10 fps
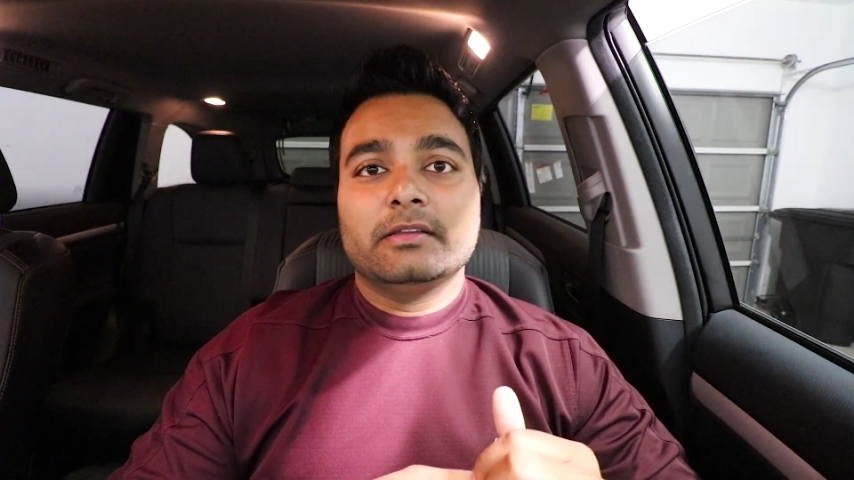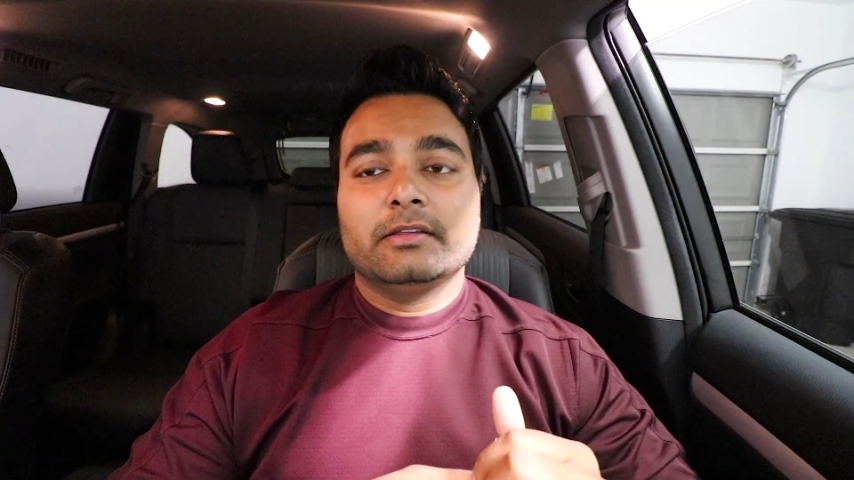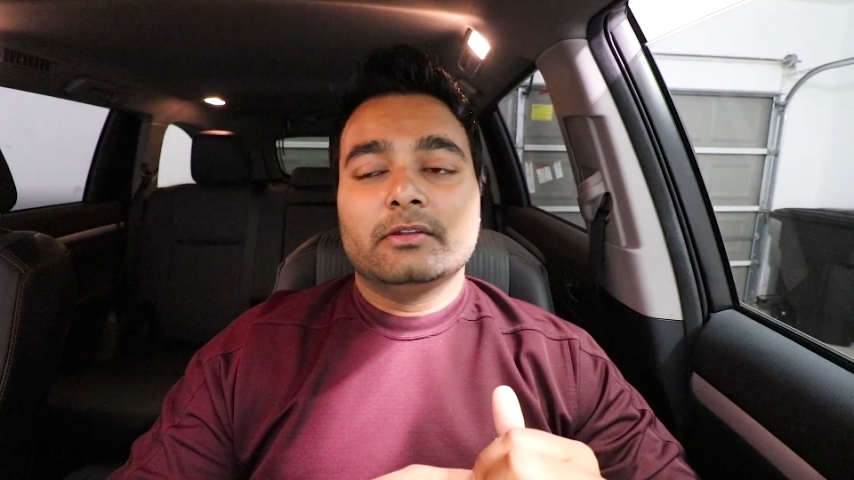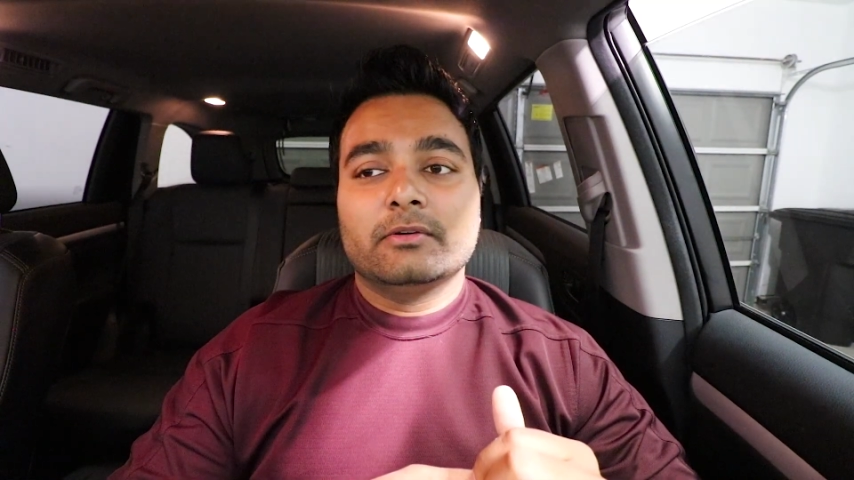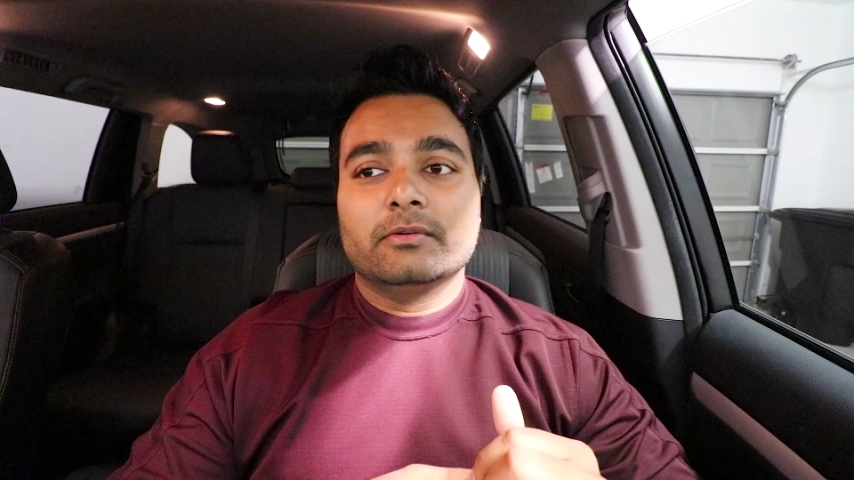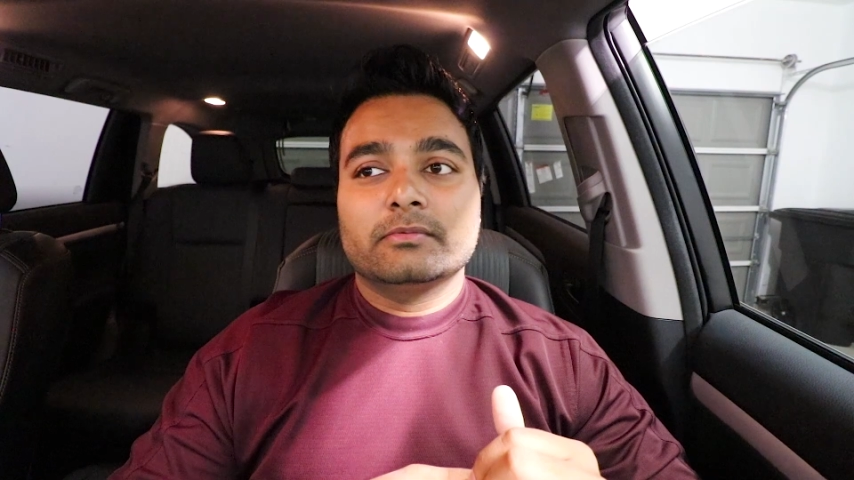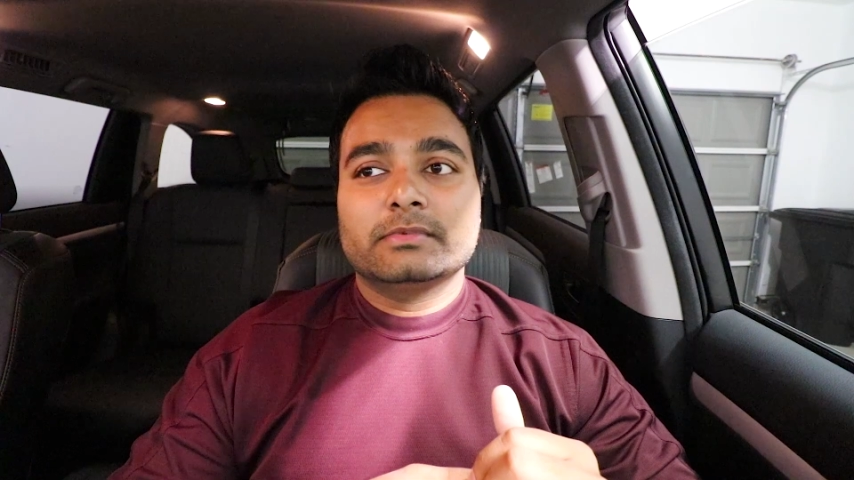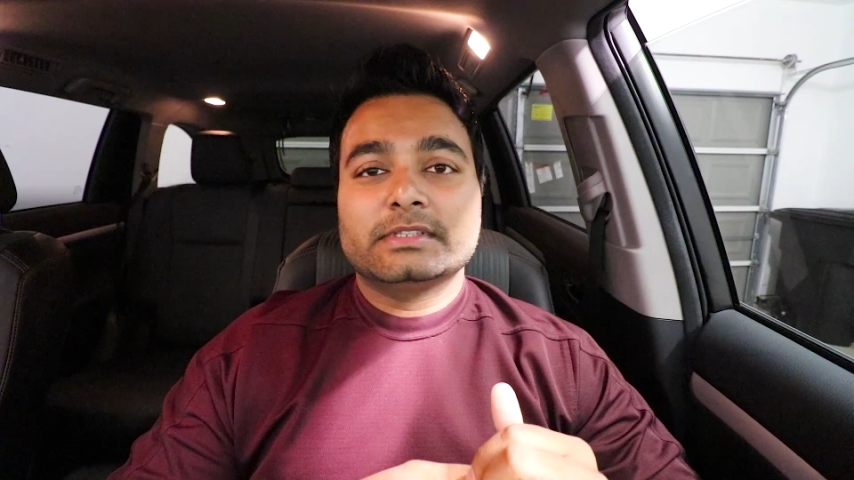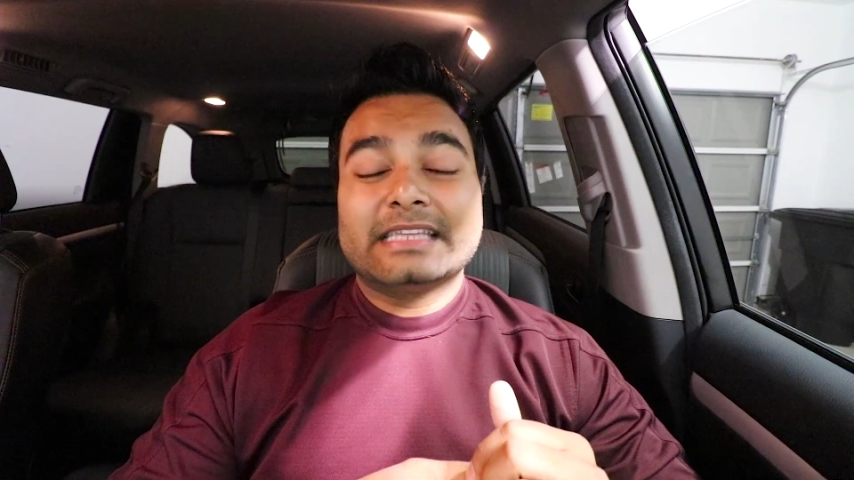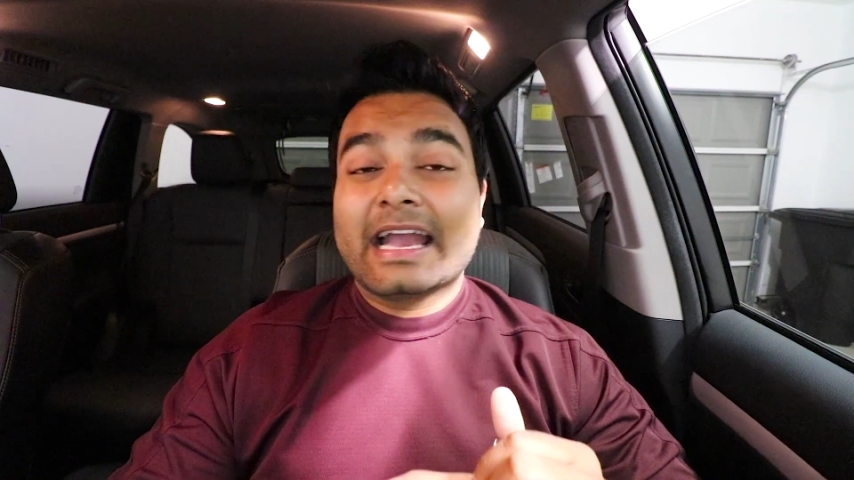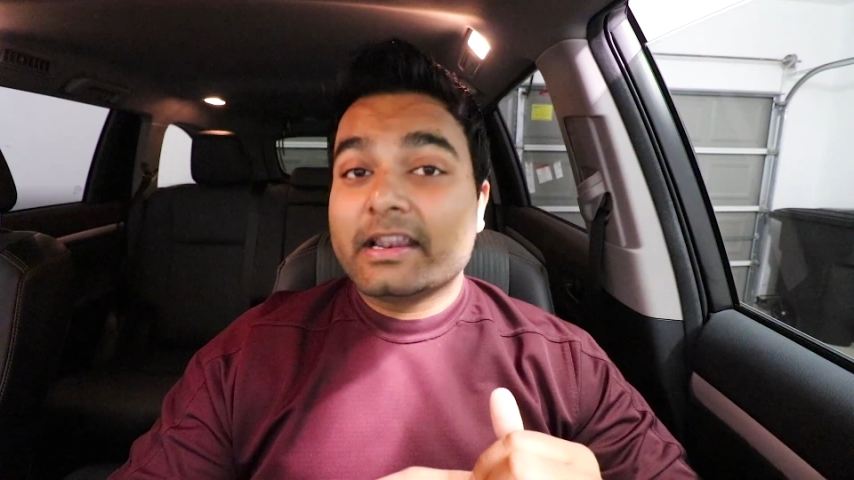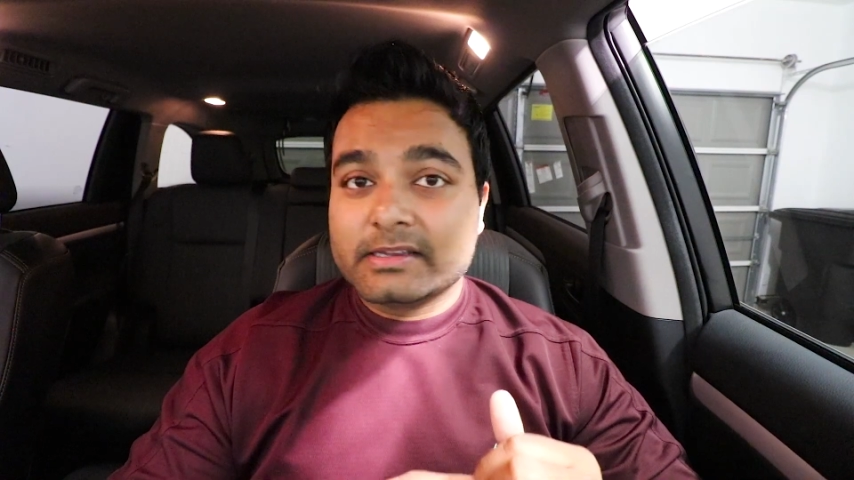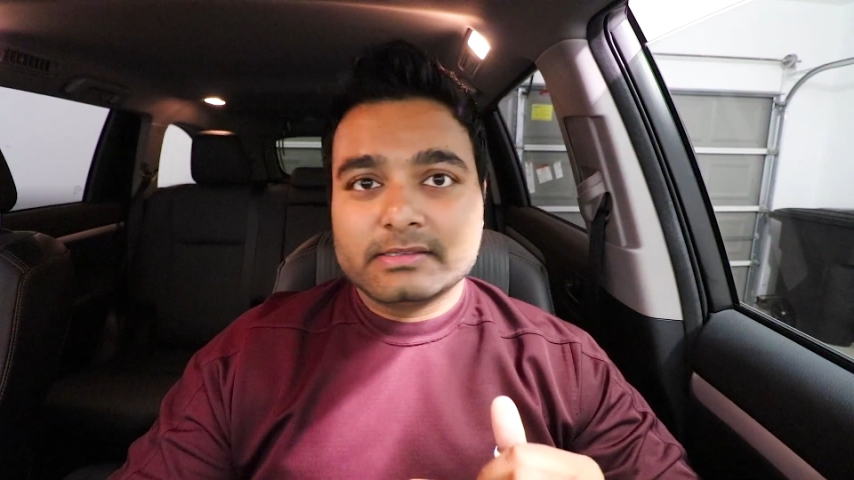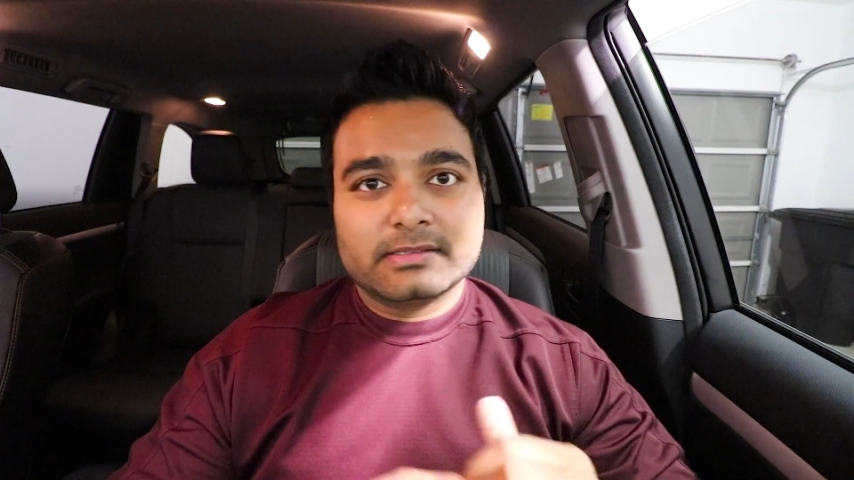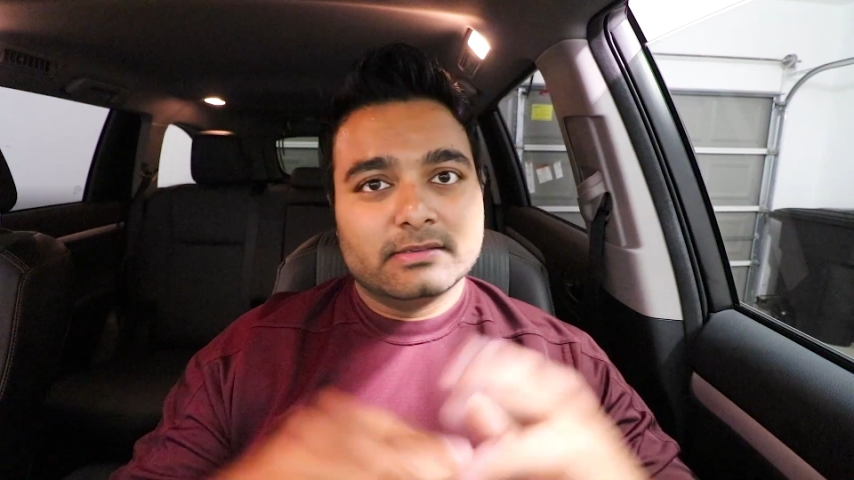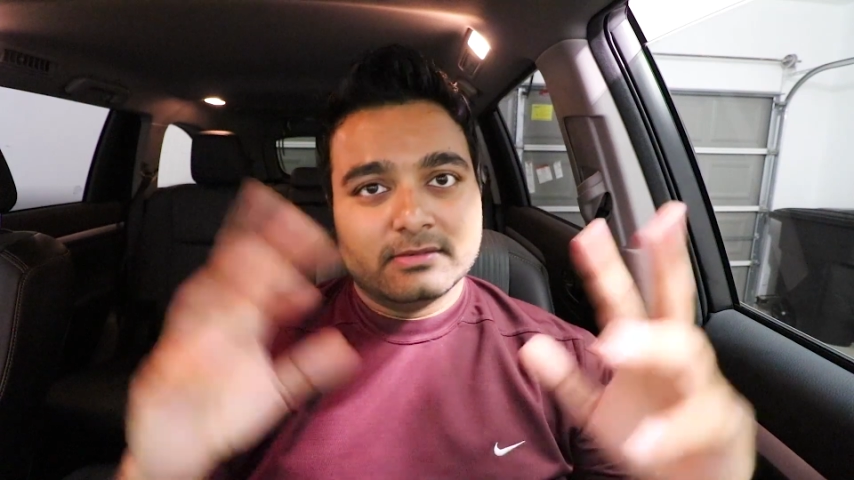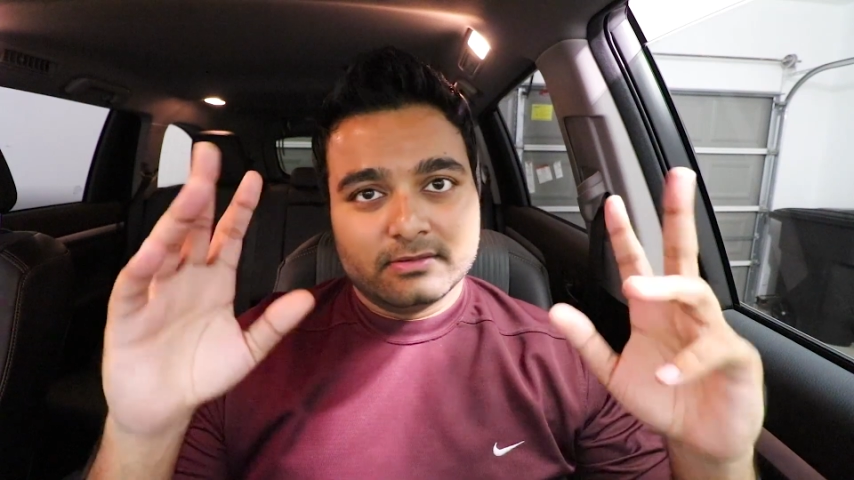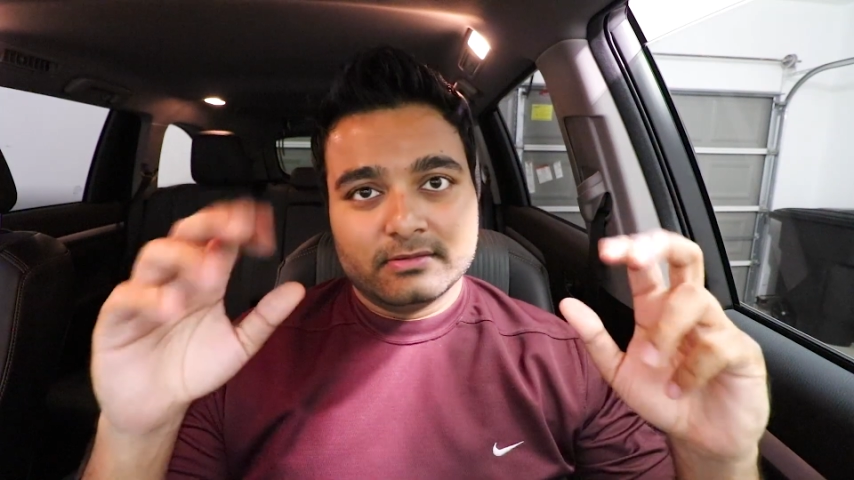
you know, status